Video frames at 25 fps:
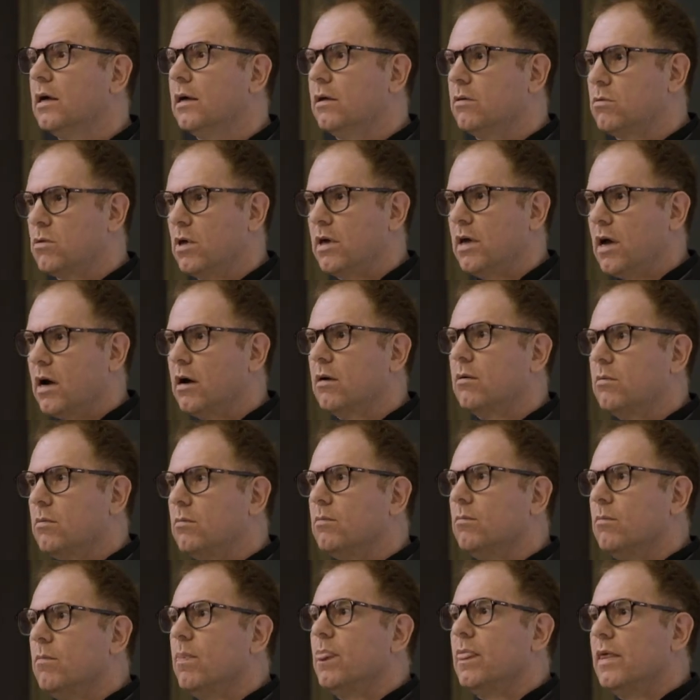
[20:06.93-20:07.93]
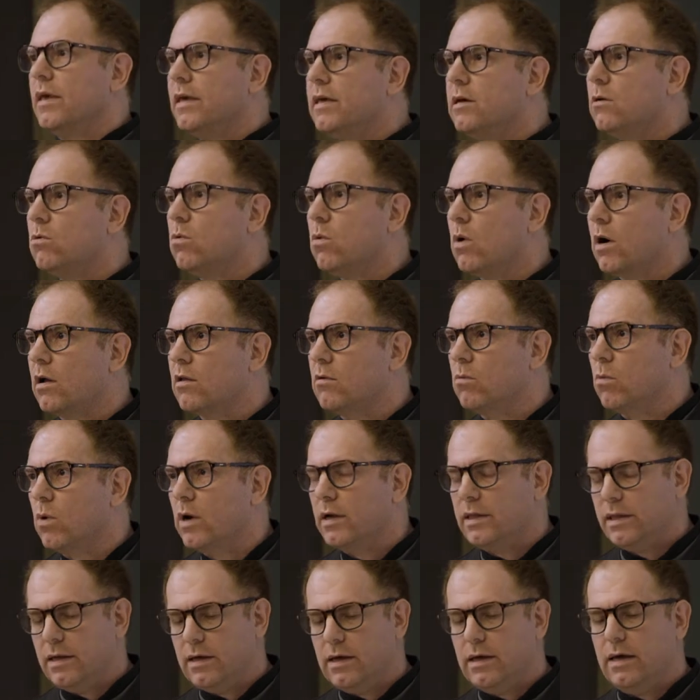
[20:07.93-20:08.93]
They are equal
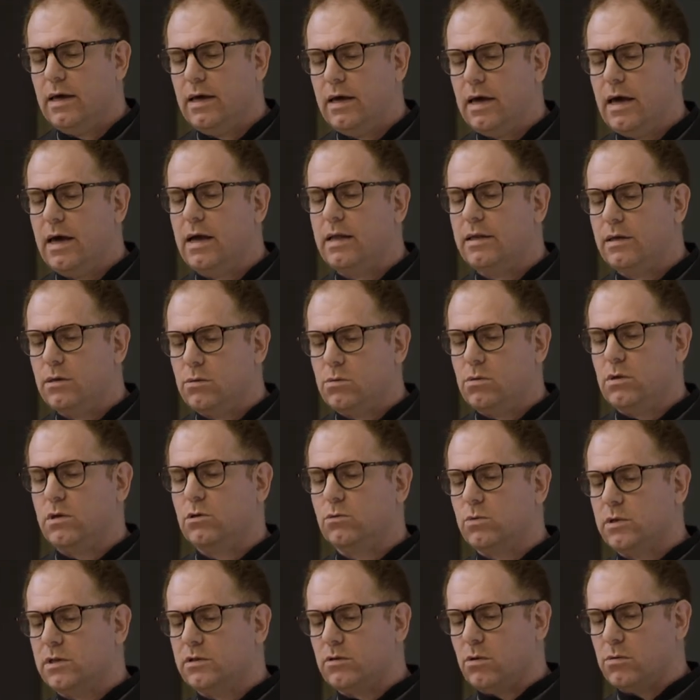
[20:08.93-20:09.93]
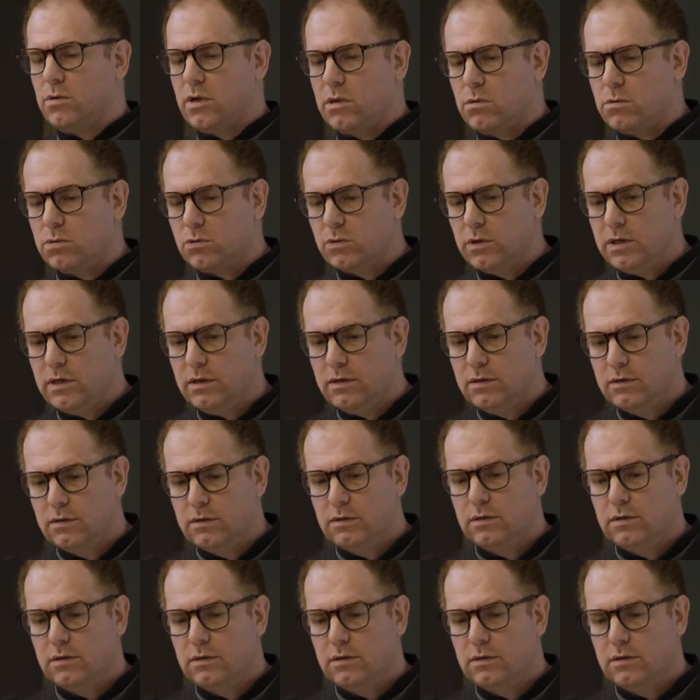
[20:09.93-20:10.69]
when L is greater than 3.